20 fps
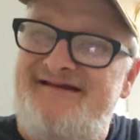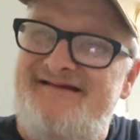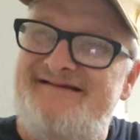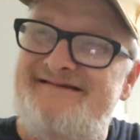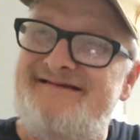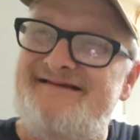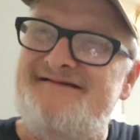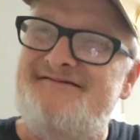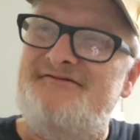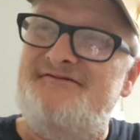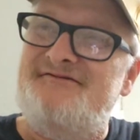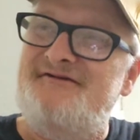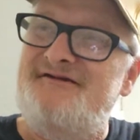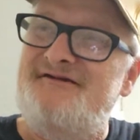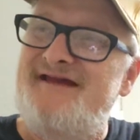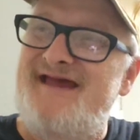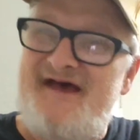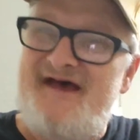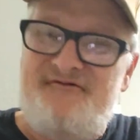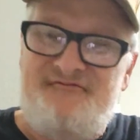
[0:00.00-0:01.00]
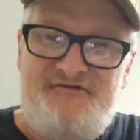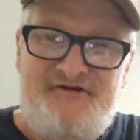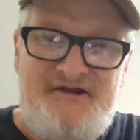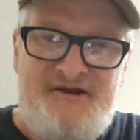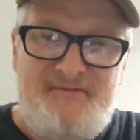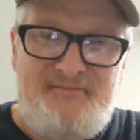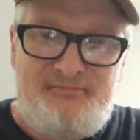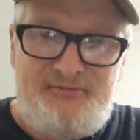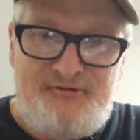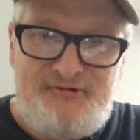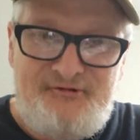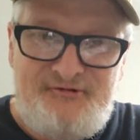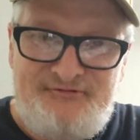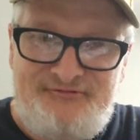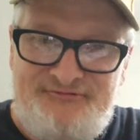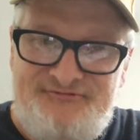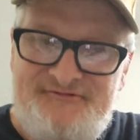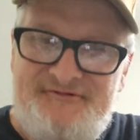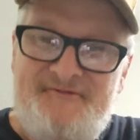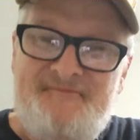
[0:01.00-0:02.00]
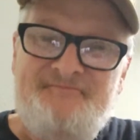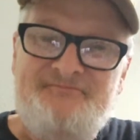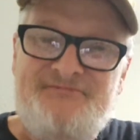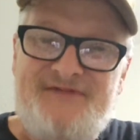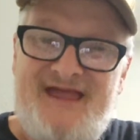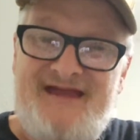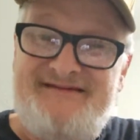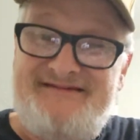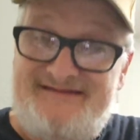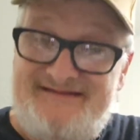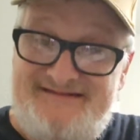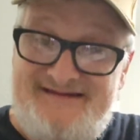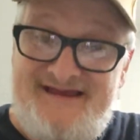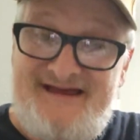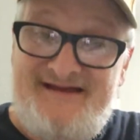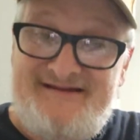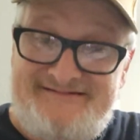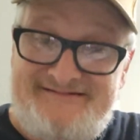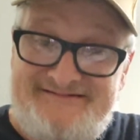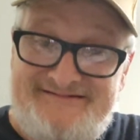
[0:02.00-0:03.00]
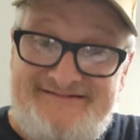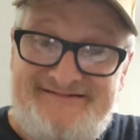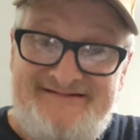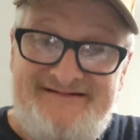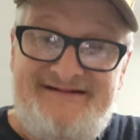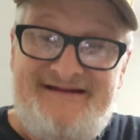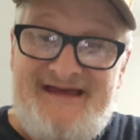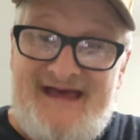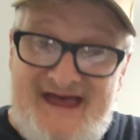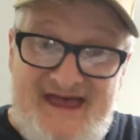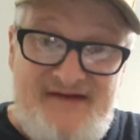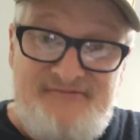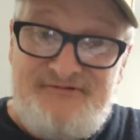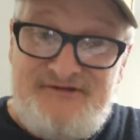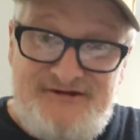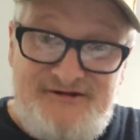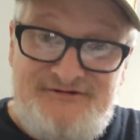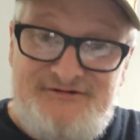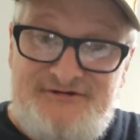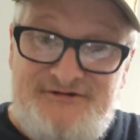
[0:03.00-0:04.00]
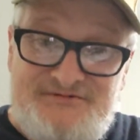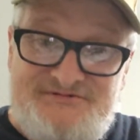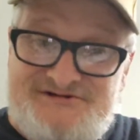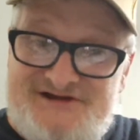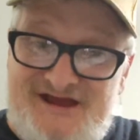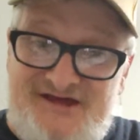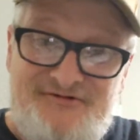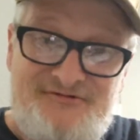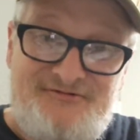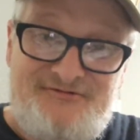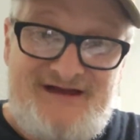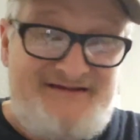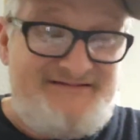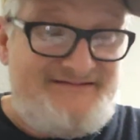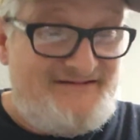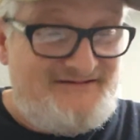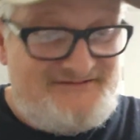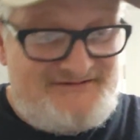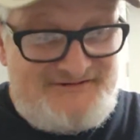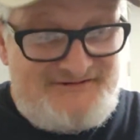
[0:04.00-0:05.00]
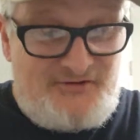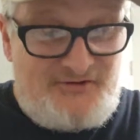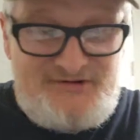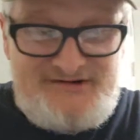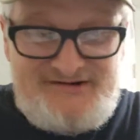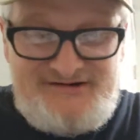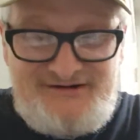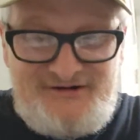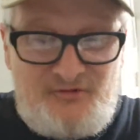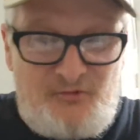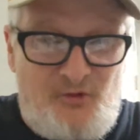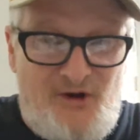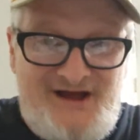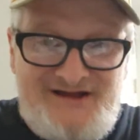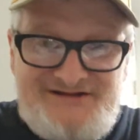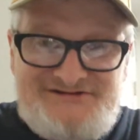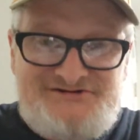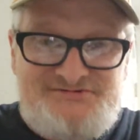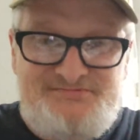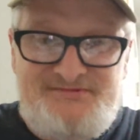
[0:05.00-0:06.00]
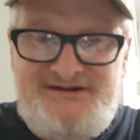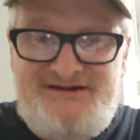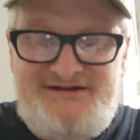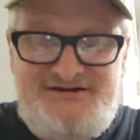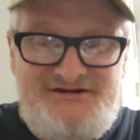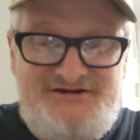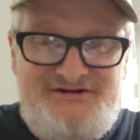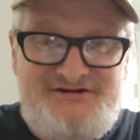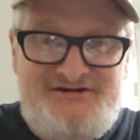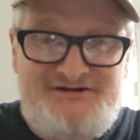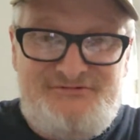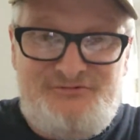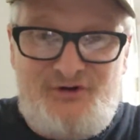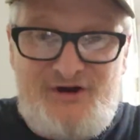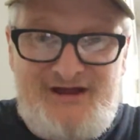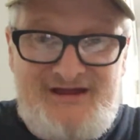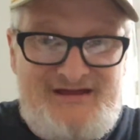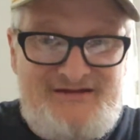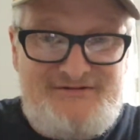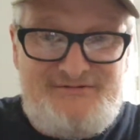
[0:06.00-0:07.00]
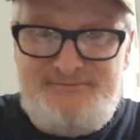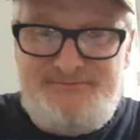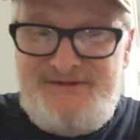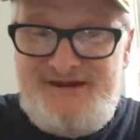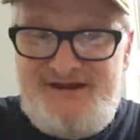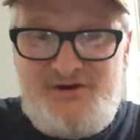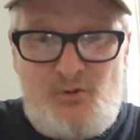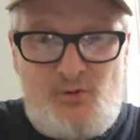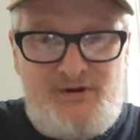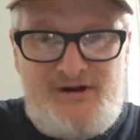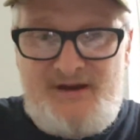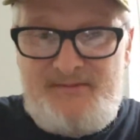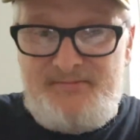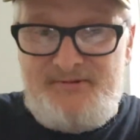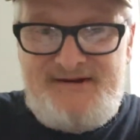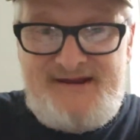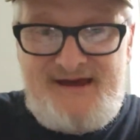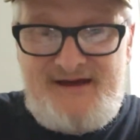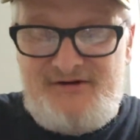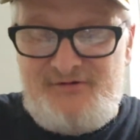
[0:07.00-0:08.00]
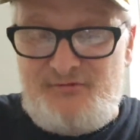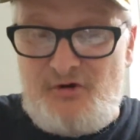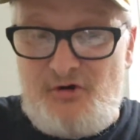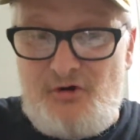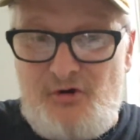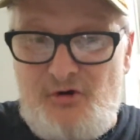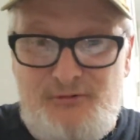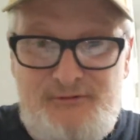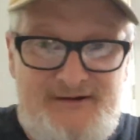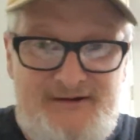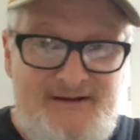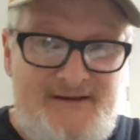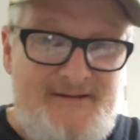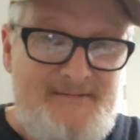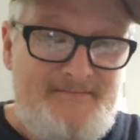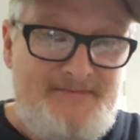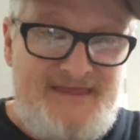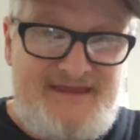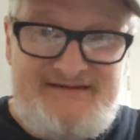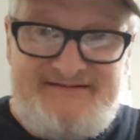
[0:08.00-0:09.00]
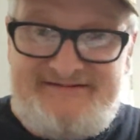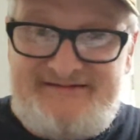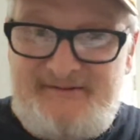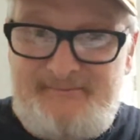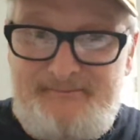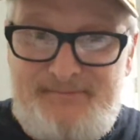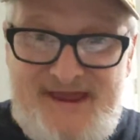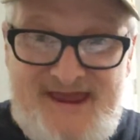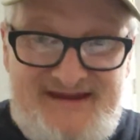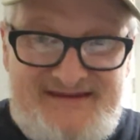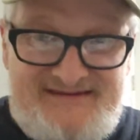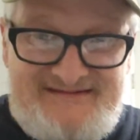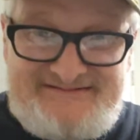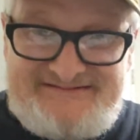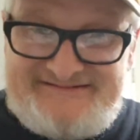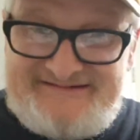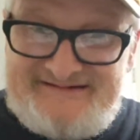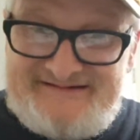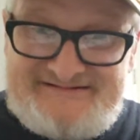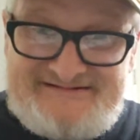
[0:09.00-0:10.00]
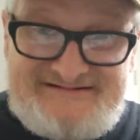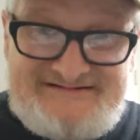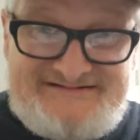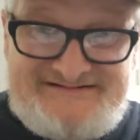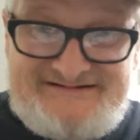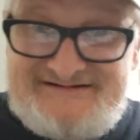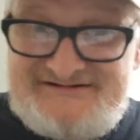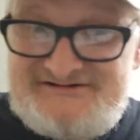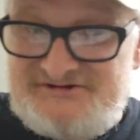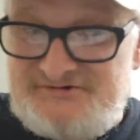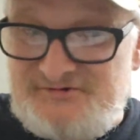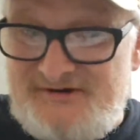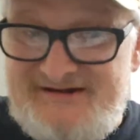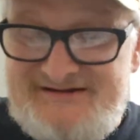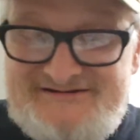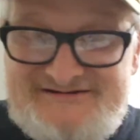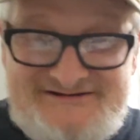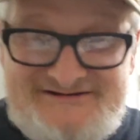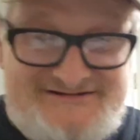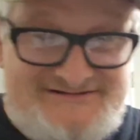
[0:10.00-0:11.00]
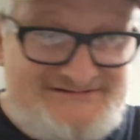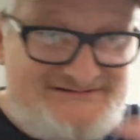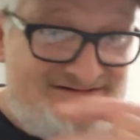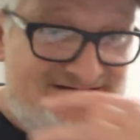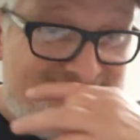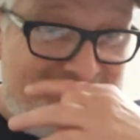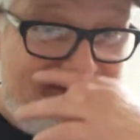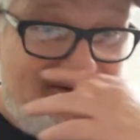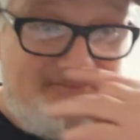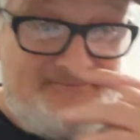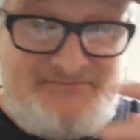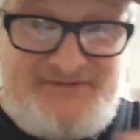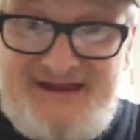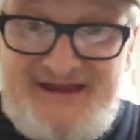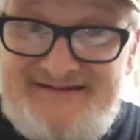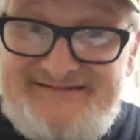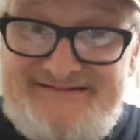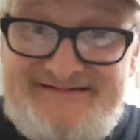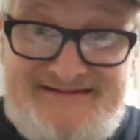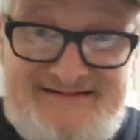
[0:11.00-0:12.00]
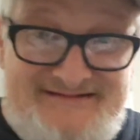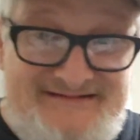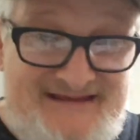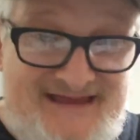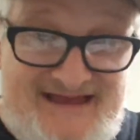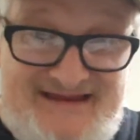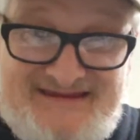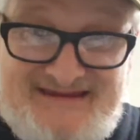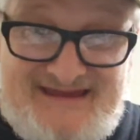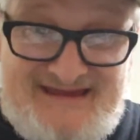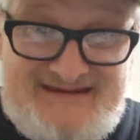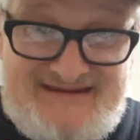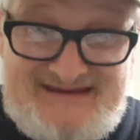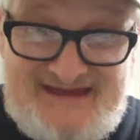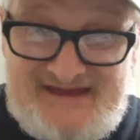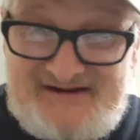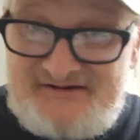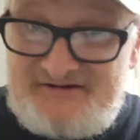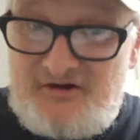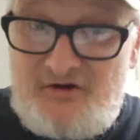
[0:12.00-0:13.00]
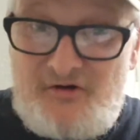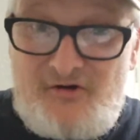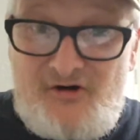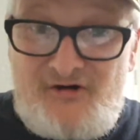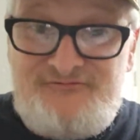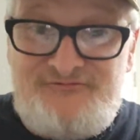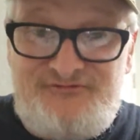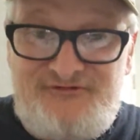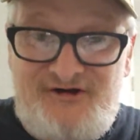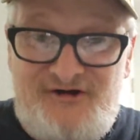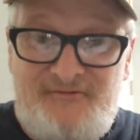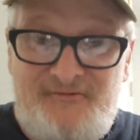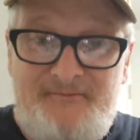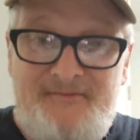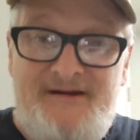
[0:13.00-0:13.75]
said, do you have any proof? I said, yes. I have a YouTube channel. I said, you can go in there and watch me. You can watch me going up and down the road and some backing situations. I said, I got it all on film.